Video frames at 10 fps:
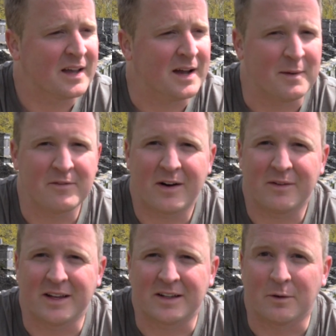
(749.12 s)
I'm
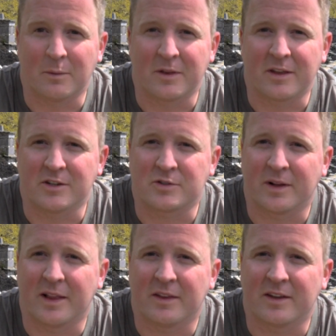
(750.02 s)
very ignorant with
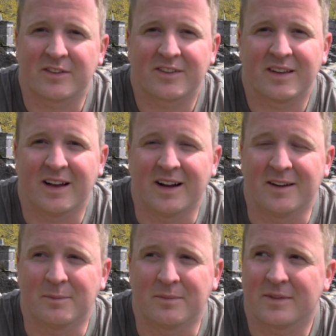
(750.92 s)
history like this.
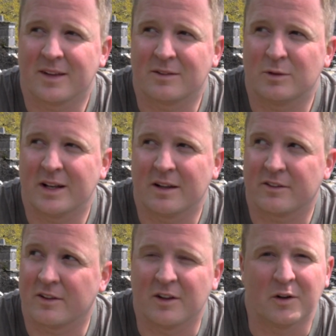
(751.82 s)
I'd really
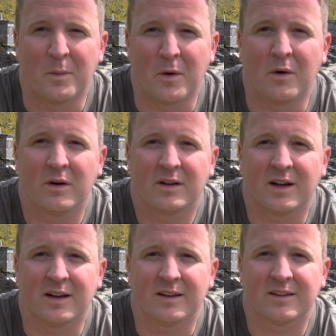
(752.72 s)
like to learn more.
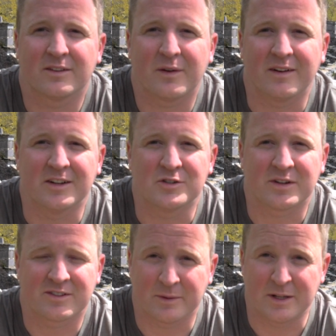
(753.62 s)
It's very
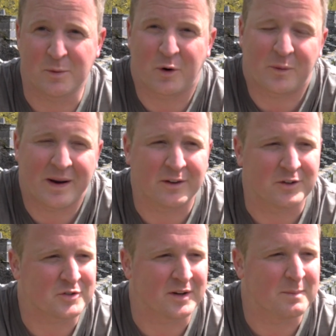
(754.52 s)
interesting when you walk around
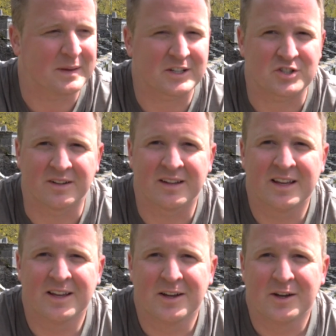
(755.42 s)
and try and picture
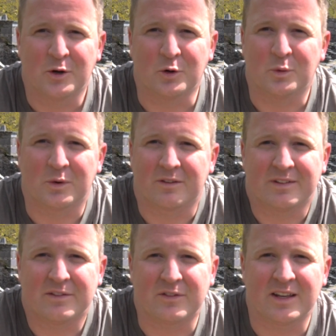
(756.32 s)
who would
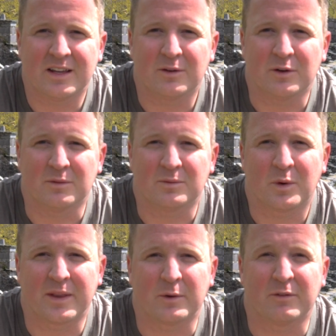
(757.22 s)
have lived here and
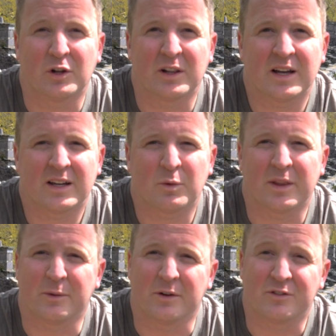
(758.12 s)
what they would have looked like,
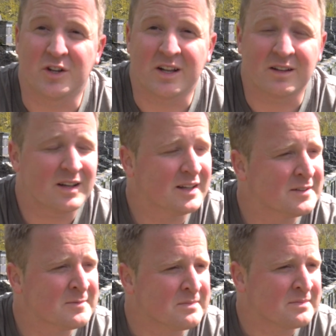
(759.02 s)
what they would have done.
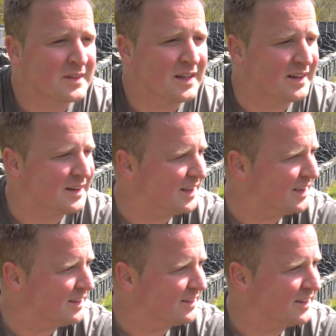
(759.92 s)
And
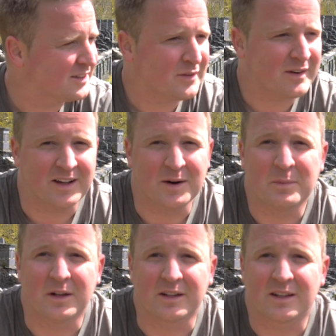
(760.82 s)
it's very
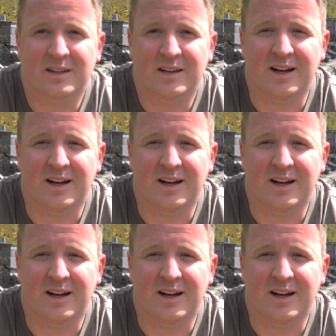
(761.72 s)
humbling,